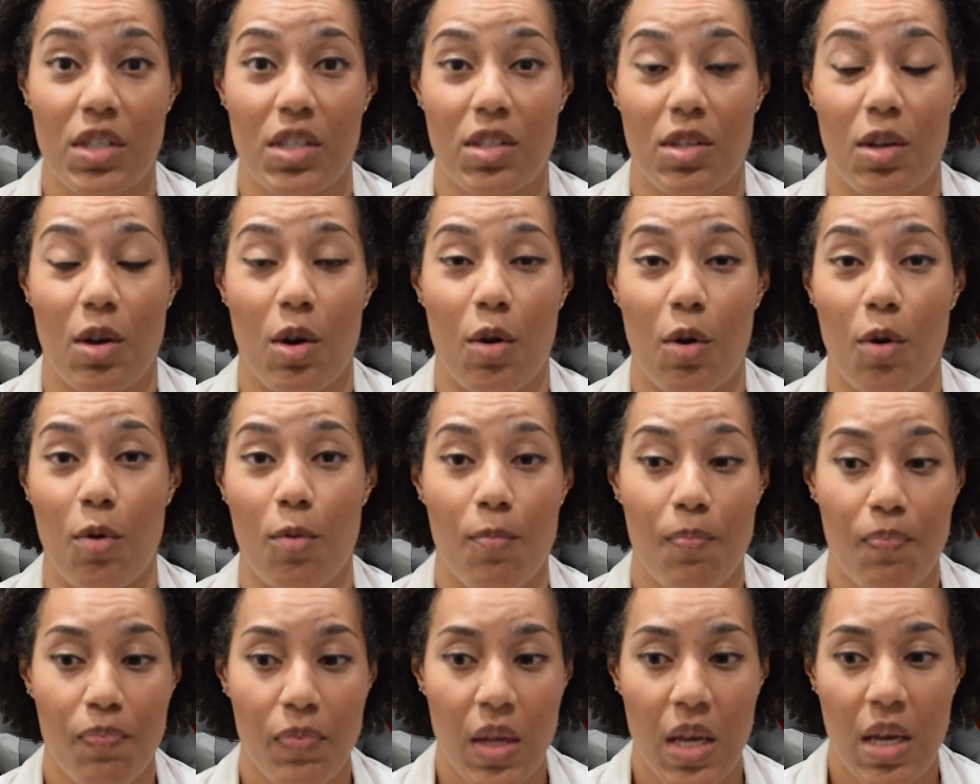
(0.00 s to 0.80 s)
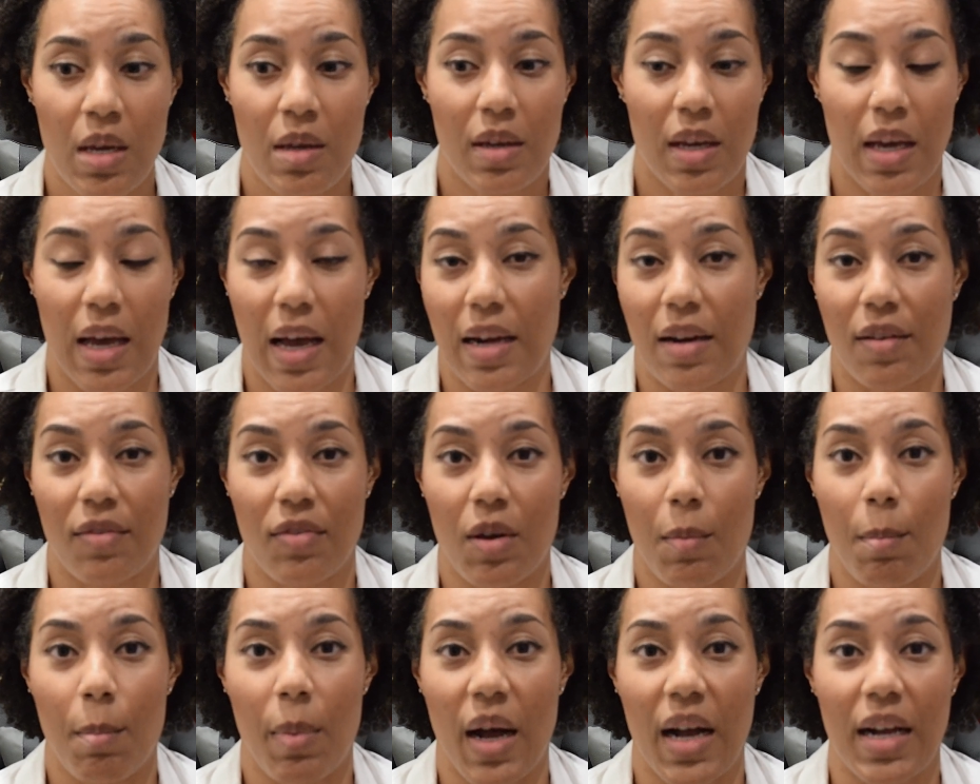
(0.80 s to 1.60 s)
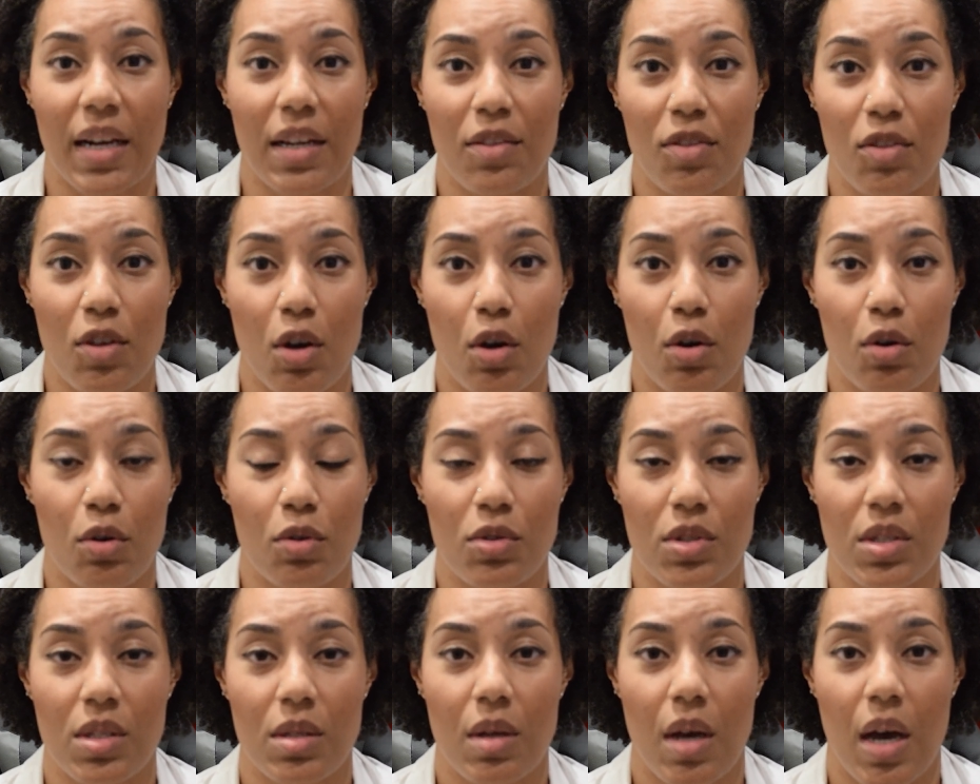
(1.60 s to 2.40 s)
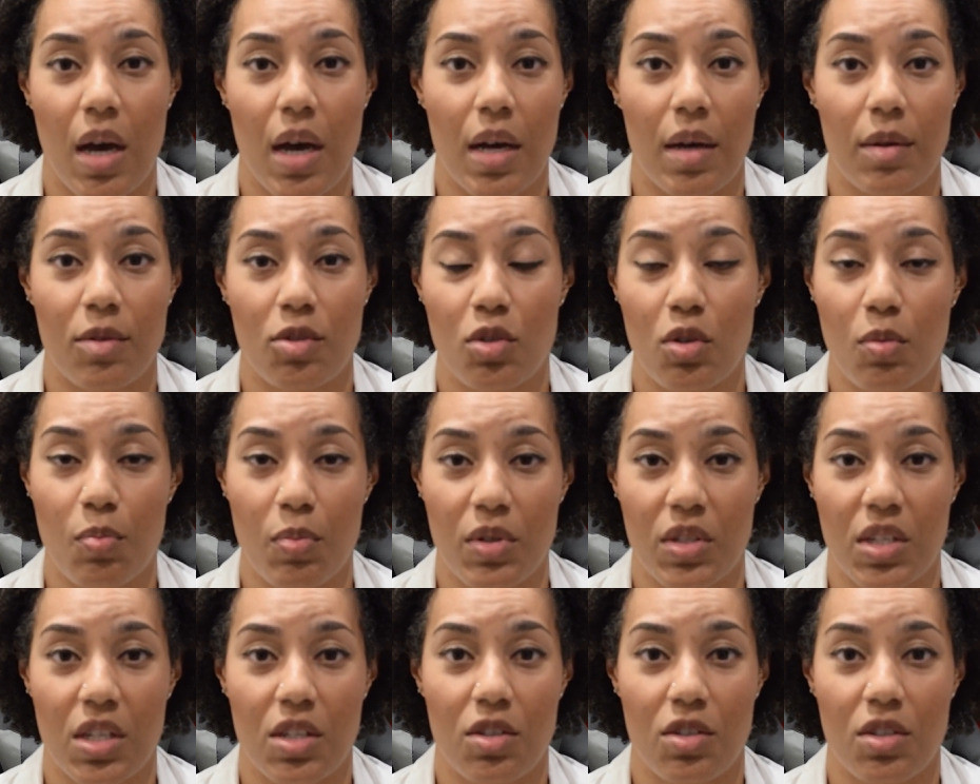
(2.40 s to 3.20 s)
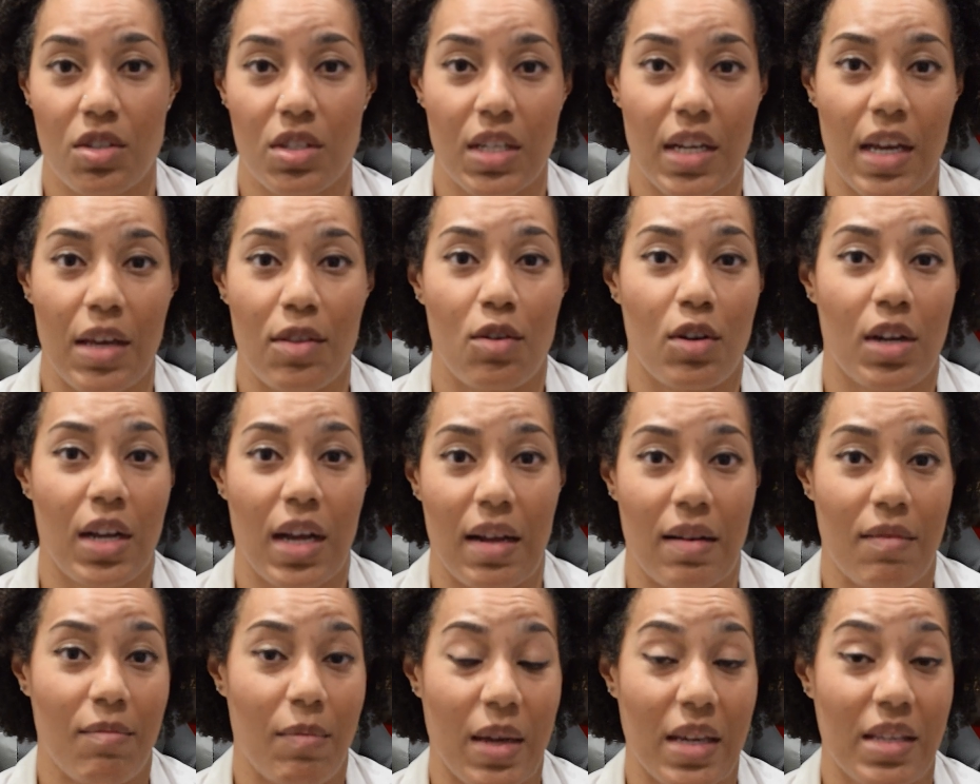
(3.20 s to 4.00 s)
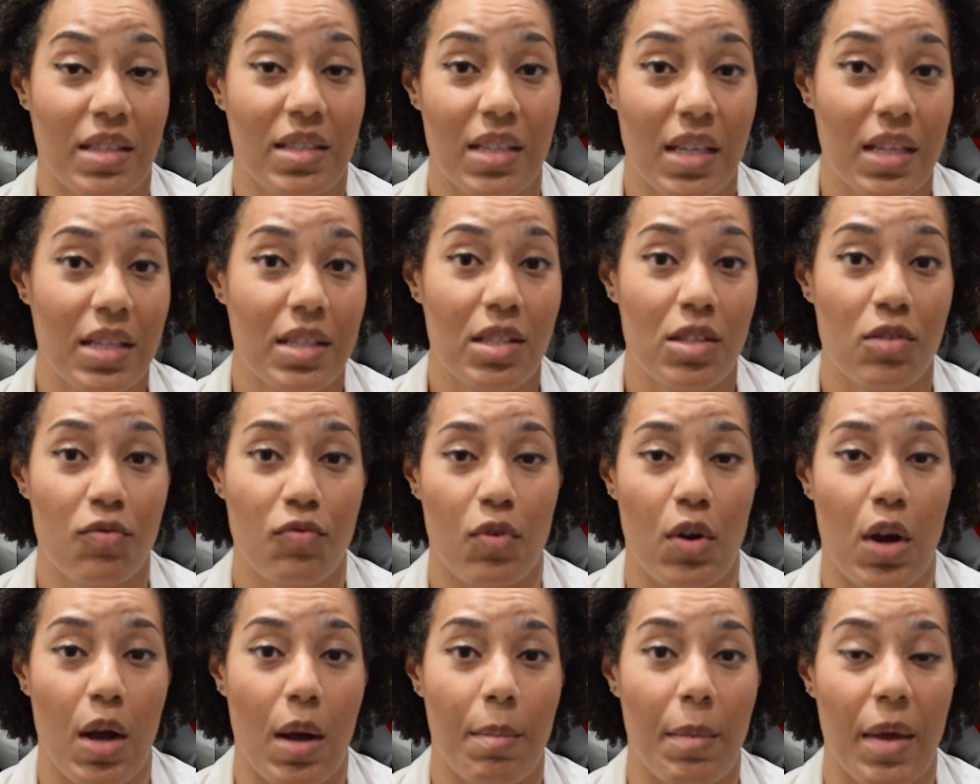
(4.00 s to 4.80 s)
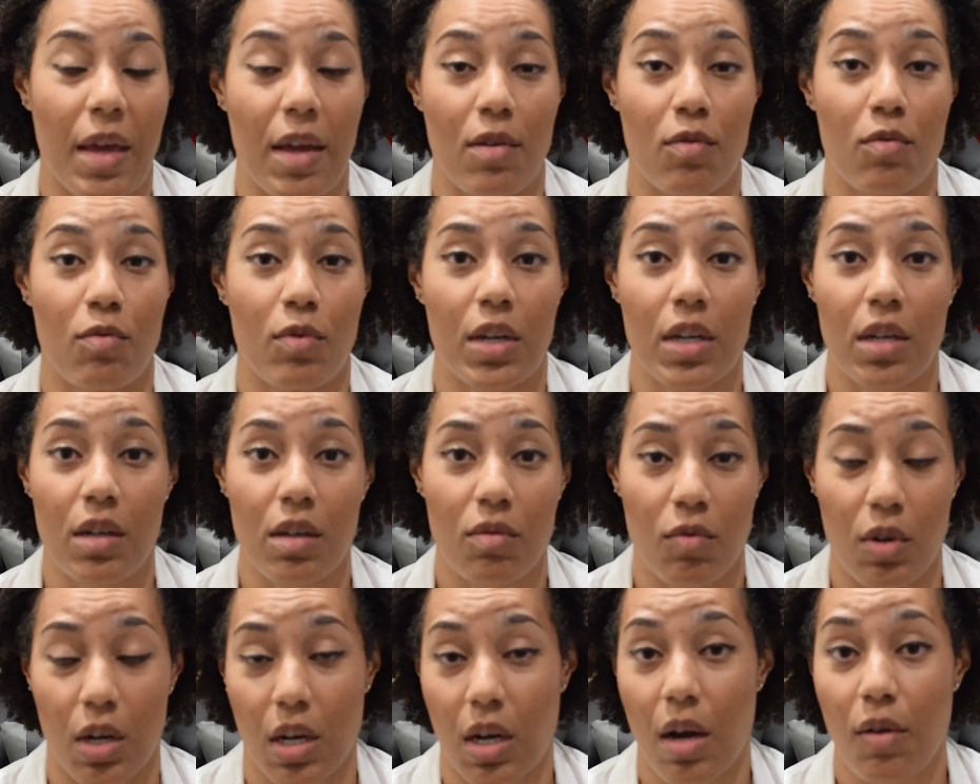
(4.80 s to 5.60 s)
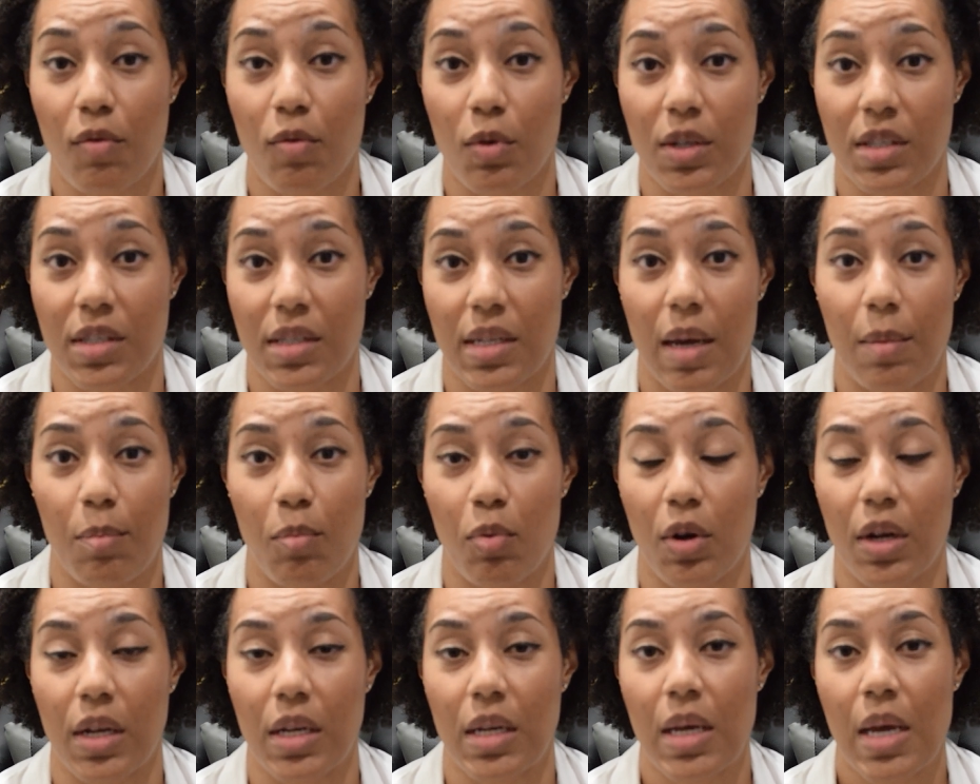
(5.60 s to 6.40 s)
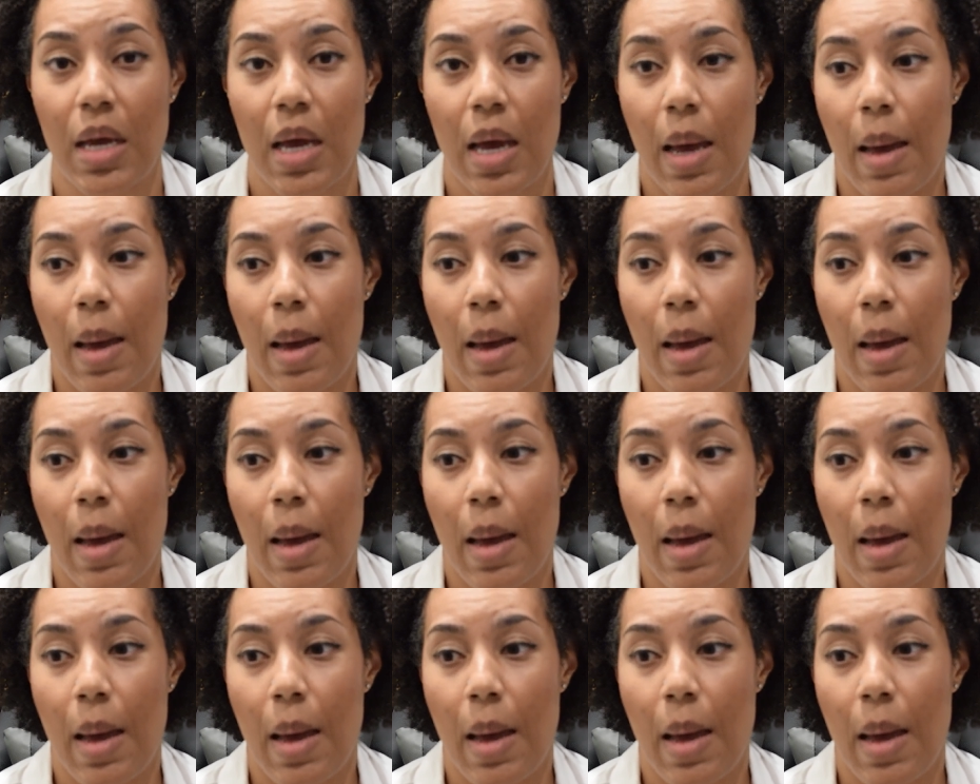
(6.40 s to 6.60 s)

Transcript: So kind of combining those two procedures together kind of makes sense from a recovery standpoint.